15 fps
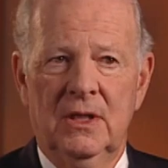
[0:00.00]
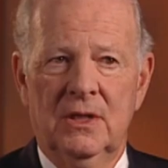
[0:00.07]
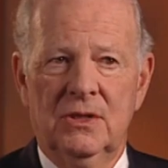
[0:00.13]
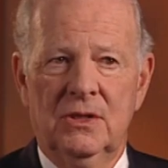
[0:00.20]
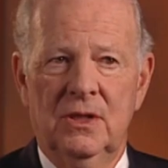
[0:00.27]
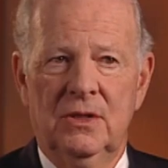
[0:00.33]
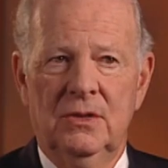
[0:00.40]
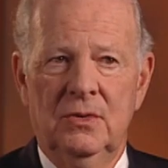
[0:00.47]

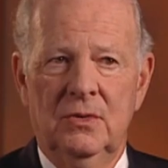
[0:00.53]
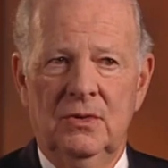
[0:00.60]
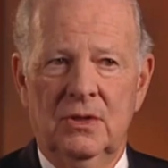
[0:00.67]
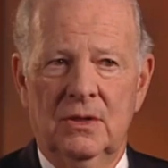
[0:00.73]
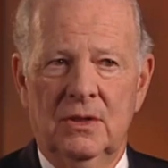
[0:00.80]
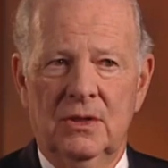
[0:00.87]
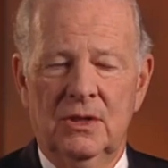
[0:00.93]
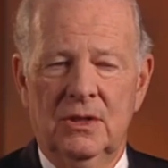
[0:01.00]

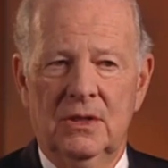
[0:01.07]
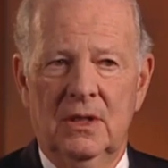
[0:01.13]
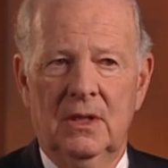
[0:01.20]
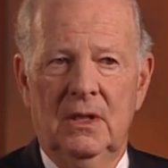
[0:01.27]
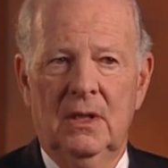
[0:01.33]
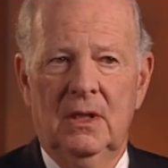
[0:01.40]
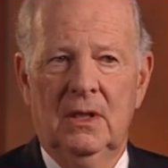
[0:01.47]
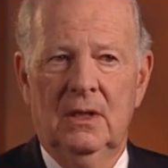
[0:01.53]
institutions
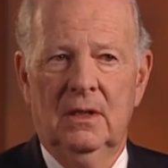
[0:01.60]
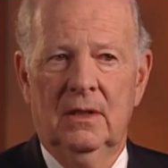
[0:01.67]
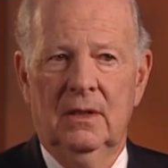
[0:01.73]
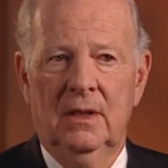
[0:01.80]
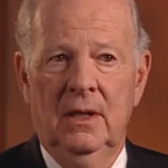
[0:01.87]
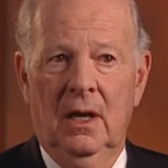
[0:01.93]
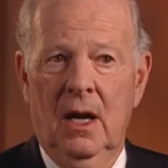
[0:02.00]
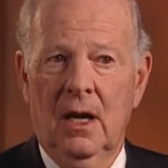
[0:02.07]

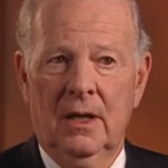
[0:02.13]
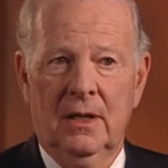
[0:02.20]
uh, in our